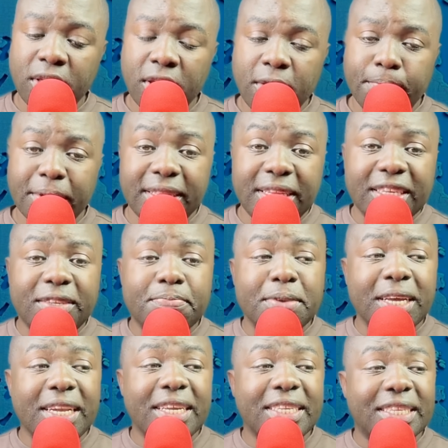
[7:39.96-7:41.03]
But this
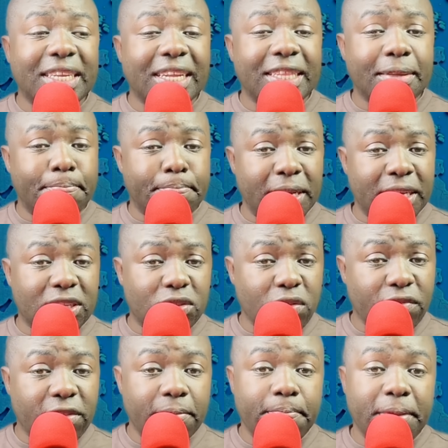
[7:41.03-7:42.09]
man has done the best
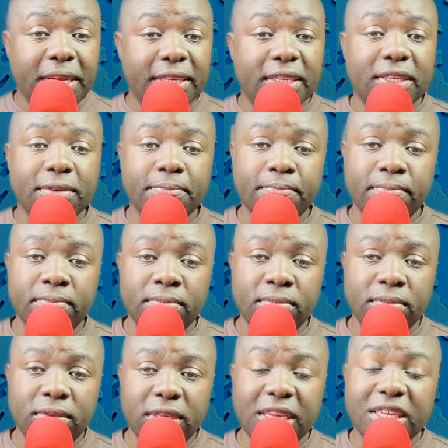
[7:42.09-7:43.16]
of the best.
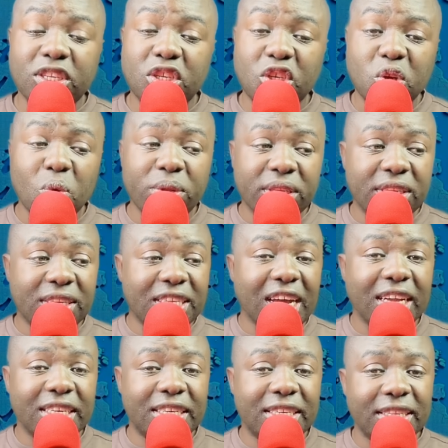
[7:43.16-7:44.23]
He has shown this
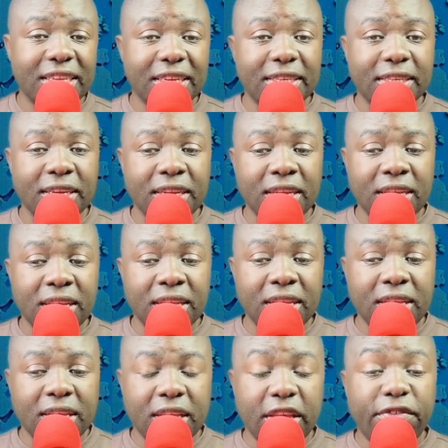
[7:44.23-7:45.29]
country that
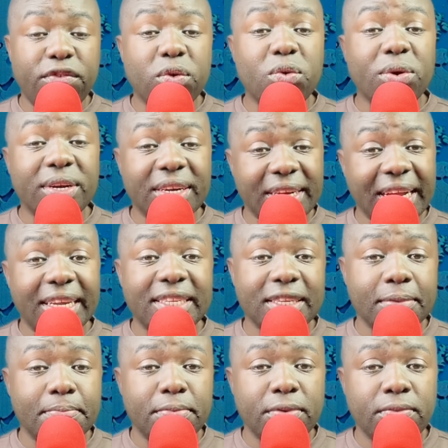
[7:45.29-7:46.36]
if you don't rise
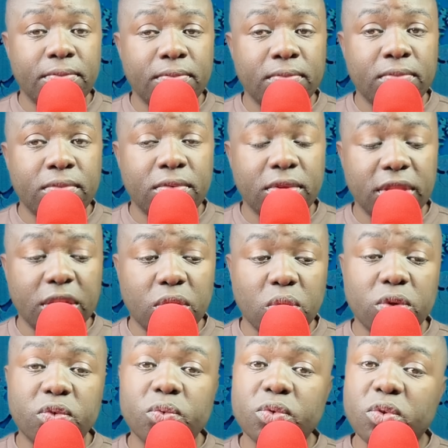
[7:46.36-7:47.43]
up, the
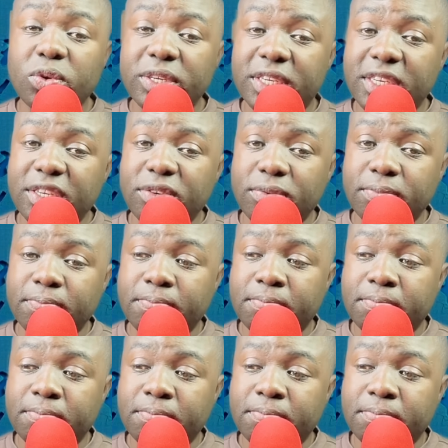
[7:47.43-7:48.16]
road will continue.